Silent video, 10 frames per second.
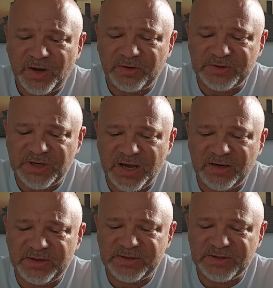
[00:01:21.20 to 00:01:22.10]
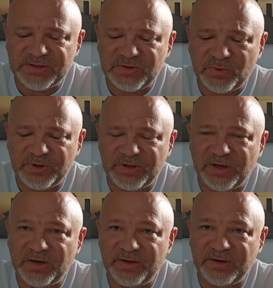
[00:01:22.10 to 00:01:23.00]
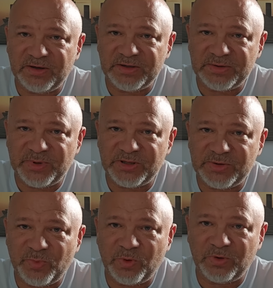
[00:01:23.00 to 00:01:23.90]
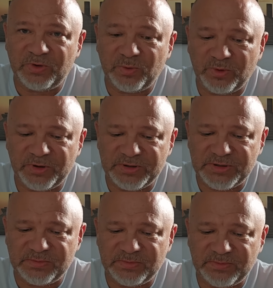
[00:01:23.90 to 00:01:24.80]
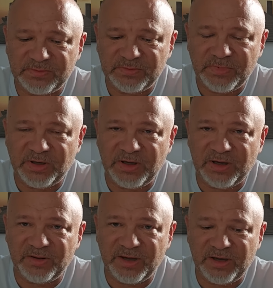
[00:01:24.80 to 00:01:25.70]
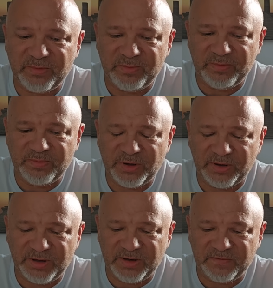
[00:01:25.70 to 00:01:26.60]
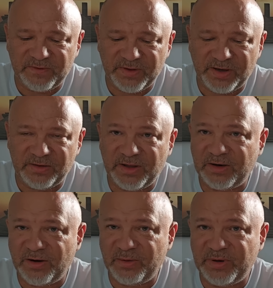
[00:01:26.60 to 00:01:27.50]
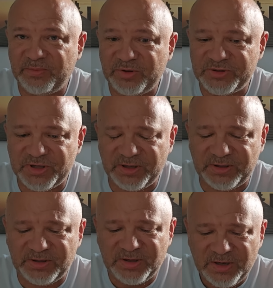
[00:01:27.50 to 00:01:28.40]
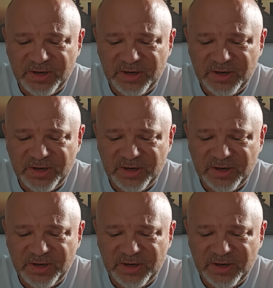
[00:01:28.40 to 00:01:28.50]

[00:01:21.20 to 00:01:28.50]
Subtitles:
Her silence and storytelling is much more worrisome. And again, thank you, Bernadette, for that comment. Appreciate it.